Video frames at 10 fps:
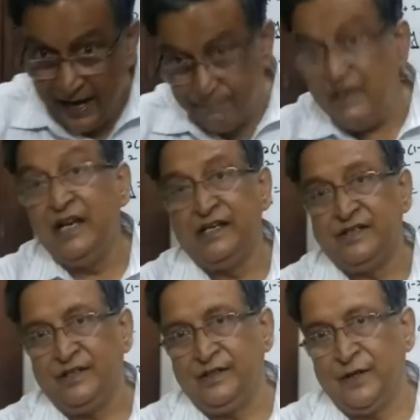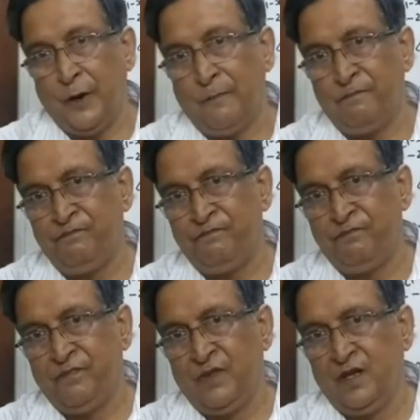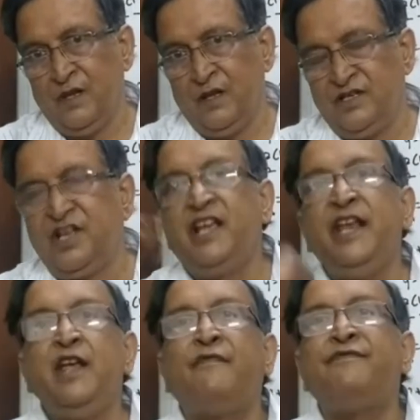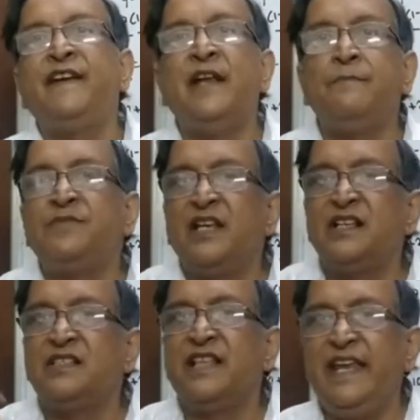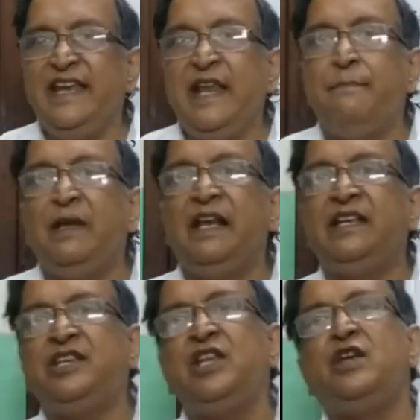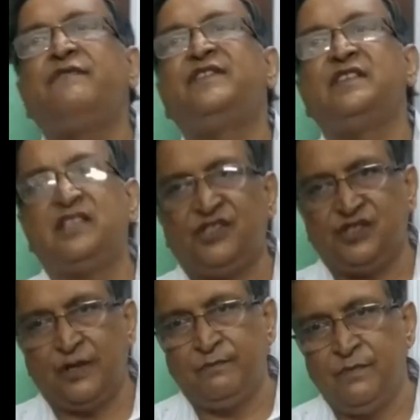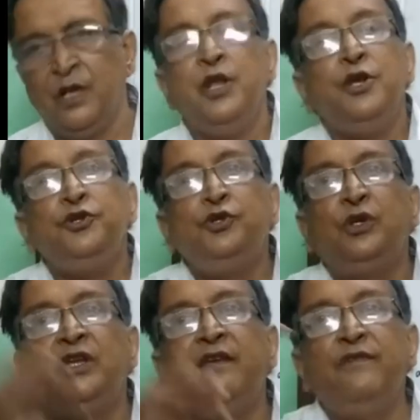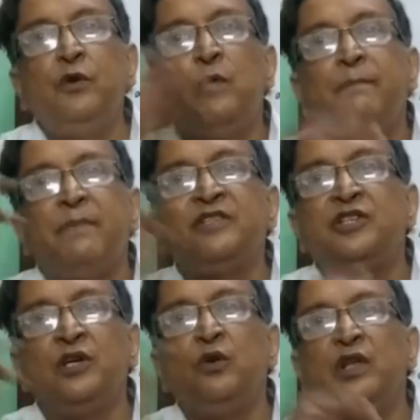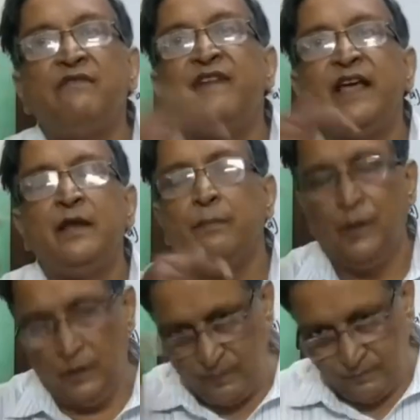ability. Degree of freedom tells the inability of the system to give you a particular variable.